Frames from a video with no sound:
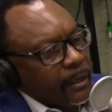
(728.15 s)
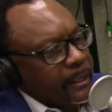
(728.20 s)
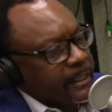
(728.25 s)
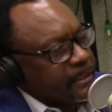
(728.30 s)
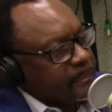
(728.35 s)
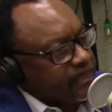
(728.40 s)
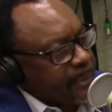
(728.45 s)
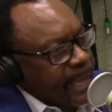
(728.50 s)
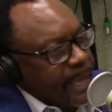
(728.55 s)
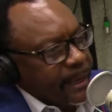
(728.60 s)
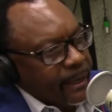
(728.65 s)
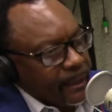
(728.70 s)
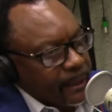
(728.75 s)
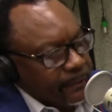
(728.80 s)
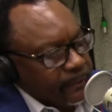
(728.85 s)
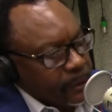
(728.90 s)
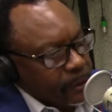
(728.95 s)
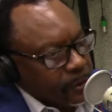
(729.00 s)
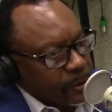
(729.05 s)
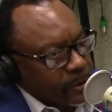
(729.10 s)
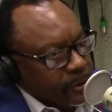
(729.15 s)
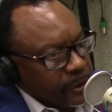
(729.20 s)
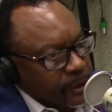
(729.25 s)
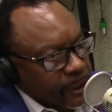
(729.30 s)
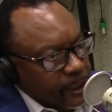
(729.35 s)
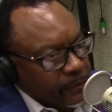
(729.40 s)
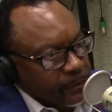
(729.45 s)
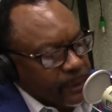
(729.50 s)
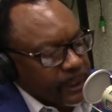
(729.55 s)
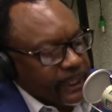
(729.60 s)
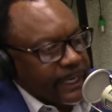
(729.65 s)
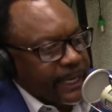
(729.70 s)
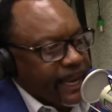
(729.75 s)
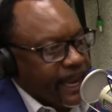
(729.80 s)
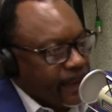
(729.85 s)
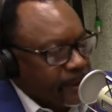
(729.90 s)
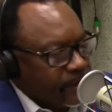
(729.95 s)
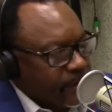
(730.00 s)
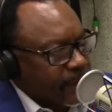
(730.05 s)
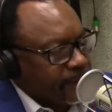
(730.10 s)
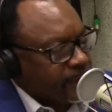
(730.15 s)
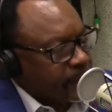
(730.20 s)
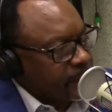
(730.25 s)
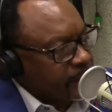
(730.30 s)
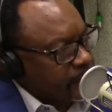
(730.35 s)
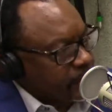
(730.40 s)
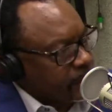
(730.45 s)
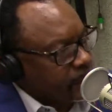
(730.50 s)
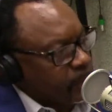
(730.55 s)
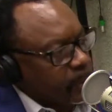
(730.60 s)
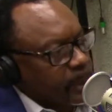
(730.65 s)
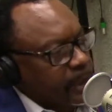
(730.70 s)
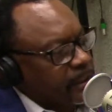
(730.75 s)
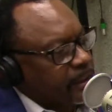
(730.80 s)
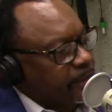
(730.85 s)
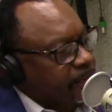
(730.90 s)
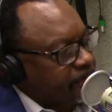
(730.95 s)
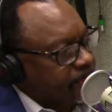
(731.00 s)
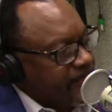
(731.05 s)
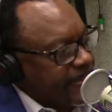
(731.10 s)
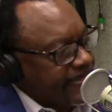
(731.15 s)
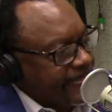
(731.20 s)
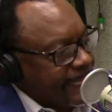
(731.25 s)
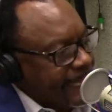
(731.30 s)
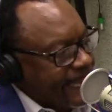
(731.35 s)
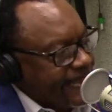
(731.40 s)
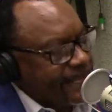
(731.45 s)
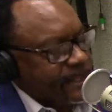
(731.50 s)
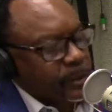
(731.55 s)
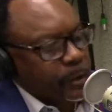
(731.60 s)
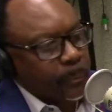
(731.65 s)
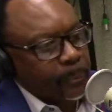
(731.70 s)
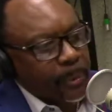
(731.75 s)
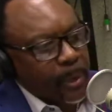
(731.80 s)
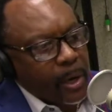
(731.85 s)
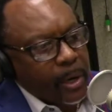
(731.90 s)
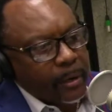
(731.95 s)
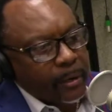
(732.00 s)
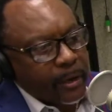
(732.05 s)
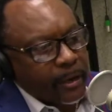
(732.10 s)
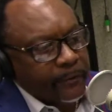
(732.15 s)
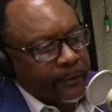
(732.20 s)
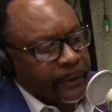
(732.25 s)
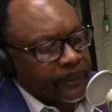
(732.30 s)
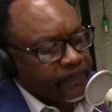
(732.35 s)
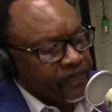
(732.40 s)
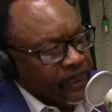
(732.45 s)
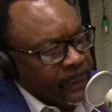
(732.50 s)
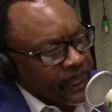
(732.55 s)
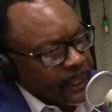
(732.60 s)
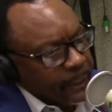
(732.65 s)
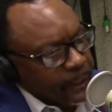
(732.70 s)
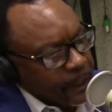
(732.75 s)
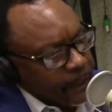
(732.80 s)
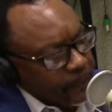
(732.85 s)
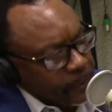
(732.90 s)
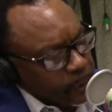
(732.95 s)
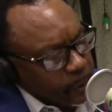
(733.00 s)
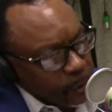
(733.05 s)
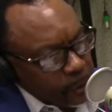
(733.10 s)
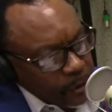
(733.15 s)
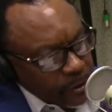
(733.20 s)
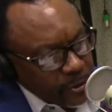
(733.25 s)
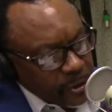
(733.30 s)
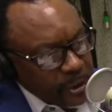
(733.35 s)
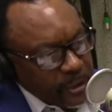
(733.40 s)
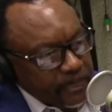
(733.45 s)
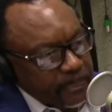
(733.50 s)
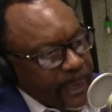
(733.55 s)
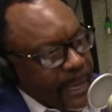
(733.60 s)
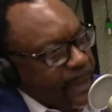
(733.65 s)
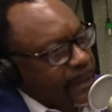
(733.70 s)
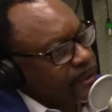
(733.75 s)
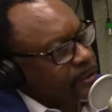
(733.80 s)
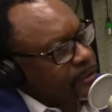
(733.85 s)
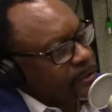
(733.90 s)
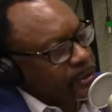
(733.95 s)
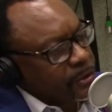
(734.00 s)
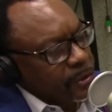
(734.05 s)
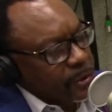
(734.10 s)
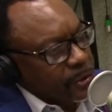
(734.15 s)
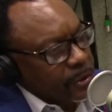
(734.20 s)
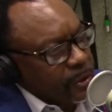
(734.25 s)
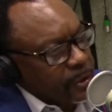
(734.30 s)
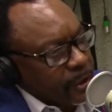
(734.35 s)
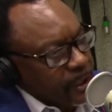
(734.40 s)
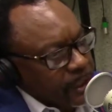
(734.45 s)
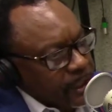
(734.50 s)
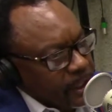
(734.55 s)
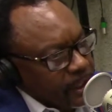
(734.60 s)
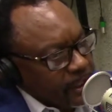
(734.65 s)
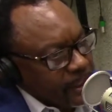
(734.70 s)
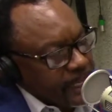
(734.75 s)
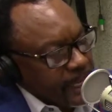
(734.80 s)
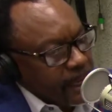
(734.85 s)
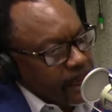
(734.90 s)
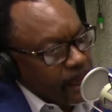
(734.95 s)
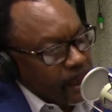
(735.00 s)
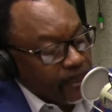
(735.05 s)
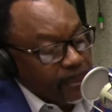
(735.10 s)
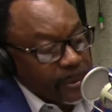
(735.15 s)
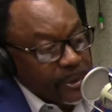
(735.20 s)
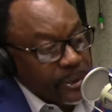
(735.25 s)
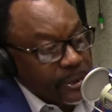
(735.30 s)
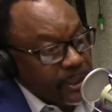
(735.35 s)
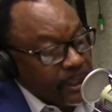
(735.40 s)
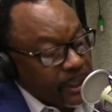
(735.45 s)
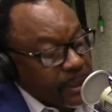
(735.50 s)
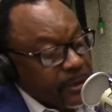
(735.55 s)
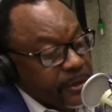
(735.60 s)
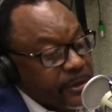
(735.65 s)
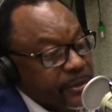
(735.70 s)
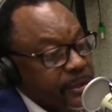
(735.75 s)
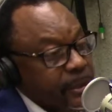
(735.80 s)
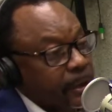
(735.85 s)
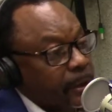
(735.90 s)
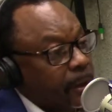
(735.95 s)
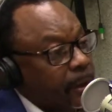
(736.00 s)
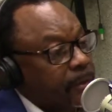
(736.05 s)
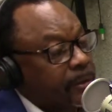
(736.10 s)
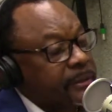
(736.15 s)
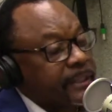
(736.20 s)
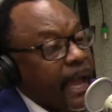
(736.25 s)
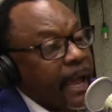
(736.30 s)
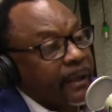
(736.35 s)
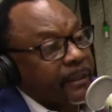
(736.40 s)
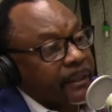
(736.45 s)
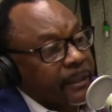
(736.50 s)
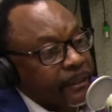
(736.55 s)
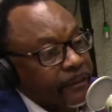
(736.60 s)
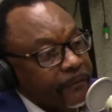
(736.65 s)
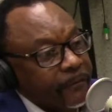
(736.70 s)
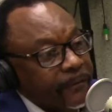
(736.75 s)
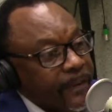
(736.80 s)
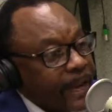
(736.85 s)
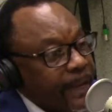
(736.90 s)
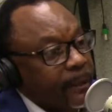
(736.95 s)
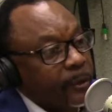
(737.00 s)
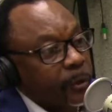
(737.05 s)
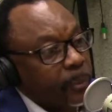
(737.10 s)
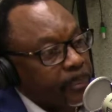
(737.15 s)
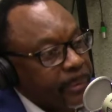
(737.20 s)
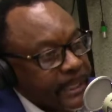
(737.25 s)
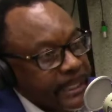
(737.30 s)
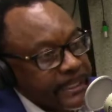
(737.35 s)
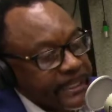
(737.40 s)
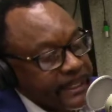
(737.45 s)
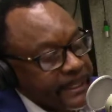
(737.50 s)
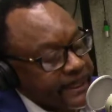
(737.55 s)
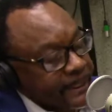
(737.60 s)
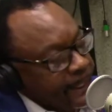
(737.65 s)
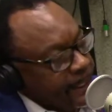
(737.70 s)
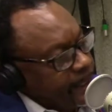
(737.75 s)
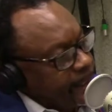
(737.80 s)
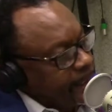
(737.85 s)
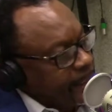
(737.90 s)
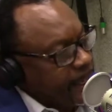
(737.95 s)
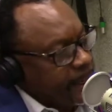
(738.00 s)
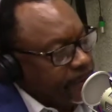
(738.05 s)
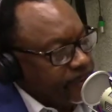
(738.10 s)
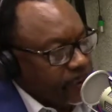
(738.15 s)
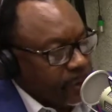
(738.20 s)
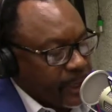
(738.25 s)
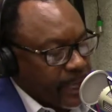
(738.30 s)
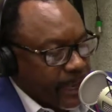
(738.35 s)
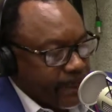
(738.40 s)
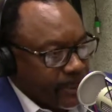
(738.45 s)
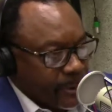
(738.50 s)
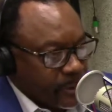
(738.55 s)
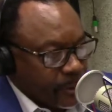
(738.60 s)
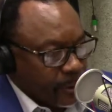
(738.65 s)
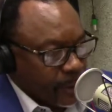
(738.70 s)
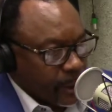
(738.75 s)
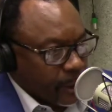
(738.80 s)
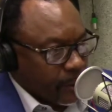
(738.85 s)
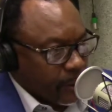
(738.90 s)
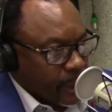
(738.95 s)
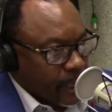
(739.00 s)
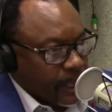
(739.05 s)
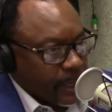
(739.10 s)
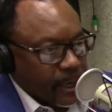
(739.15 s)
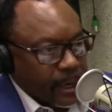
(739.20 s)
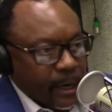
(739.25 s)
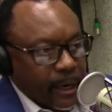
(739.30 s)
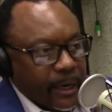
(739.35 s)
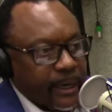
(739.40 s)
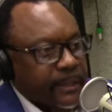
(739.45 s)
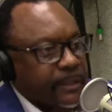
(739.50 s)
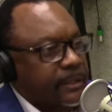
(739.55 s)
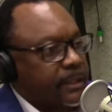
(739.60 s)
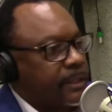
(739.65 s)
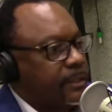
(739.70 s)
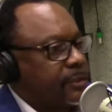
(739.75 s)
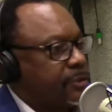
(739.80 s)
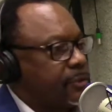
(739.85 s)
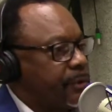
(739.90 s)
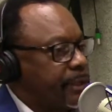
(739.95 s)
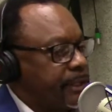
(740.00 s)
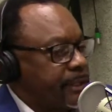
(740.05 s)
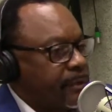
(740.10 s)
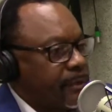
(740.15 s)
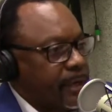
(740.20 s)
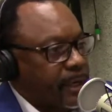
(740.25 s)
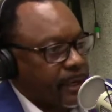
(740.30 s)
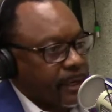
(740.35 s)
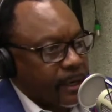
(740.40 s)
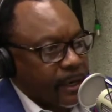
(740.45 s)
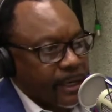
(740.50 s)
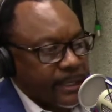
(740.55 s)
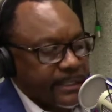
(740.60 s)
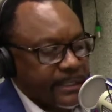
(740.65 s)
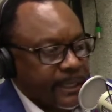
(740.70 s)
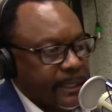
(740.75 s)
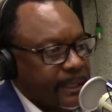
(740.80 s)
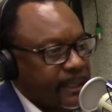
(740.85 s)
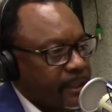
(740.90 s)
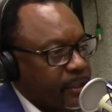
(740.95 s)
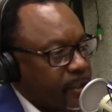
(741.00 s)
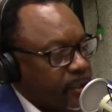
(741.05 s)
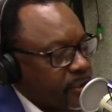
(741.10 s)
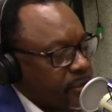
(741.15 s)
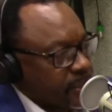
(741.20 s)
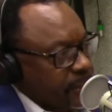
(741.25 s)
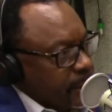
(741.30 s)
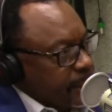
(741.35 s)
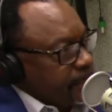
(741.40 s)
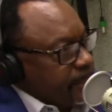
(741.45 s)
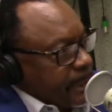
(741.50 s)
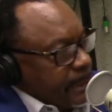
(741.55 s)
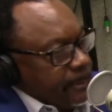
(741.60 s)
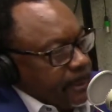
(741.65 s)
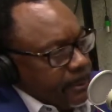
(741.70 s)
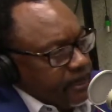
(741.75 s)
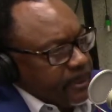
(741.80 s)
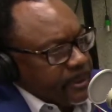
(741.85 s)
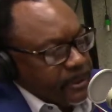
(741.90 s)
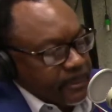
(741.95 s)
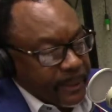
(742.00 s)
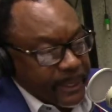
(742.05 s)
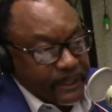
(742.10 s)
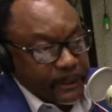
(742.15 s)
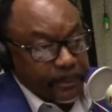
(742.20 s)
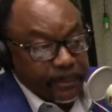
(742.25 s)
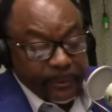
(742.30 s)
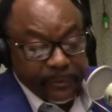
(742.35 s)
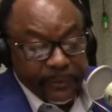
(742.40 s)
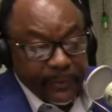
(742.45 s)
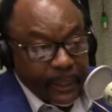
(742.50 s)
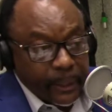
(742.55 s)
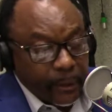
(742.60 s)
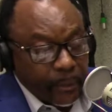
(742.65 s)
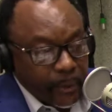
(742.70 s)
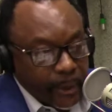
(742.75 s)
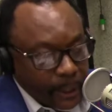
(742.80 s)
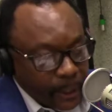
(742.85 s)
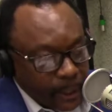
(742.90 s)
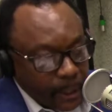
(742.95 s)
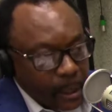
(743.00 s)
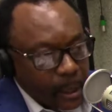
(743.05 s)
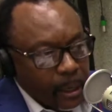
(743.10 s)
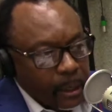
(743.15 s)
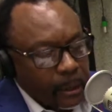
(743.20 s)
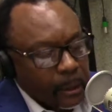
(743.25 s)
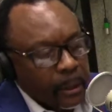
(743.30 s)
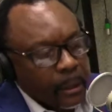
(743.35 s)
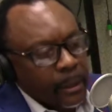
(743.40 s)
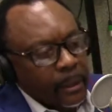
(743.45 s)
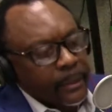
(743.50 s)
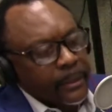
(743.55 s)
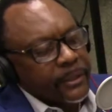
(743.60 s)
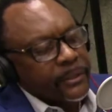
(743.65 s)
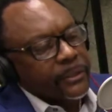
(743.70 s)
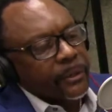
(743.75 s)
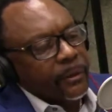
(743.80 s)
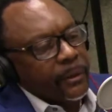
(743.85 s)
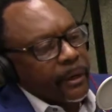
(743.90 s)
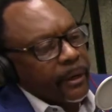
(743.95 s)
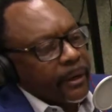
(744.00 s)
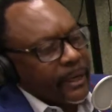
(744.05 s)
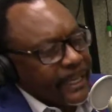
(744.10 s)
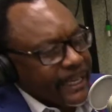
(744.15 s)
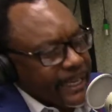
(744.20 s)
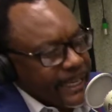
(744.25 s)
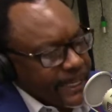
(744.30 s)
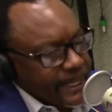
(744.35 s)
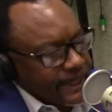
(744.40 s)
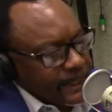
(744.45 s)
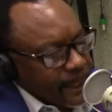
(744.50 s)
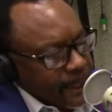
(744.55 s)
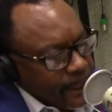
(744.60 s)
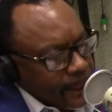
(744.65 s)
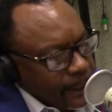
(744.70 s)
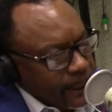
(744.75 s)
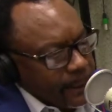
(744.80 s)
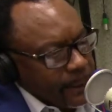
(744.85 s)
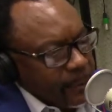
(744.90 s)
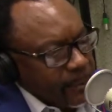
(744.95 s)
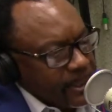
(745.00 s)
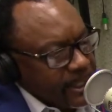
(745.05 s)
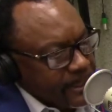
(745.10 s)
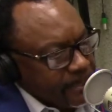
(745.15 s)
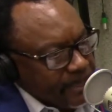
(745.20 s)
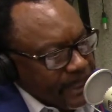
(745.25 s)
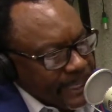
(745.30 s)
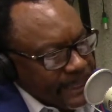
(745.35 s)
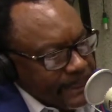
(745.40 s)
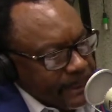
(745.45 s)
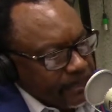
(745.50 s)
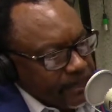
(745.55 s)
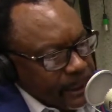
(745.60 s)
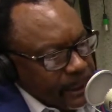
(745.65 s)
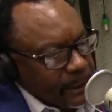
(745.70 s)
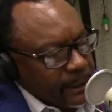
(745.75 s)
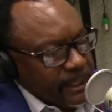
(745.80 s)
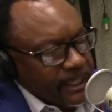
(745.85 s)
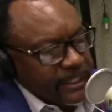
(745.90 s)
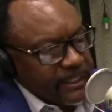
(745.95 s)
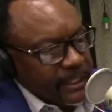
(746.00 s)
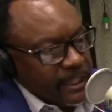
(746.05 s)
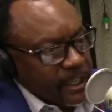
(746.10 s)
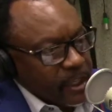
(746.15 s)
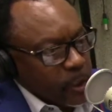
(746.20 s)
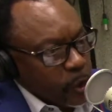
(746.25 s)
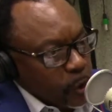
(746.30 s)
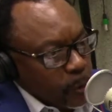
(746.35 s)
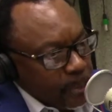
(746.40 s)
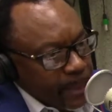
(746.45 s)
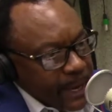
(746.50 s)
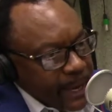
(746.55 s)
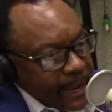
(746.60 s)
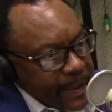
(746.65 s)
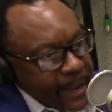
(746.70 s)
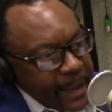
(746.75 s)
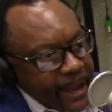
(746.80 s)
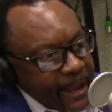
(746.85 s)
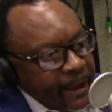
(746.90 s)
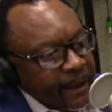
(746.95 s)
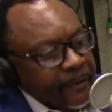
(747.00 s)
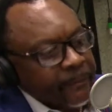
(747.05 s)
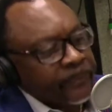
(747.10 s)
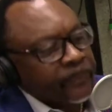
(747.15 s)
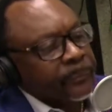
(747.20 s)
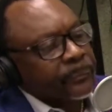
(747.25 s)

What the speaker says: It's bad enough to lose a loved one. Now you have to deal with the financial part of it. Now, if you lose a spouse, you take almost years to close out their final business. Now, if your name is on their credit cards and joint credit cards together, you still may be responsible for that credit card. So there is other responsibilities that you may have.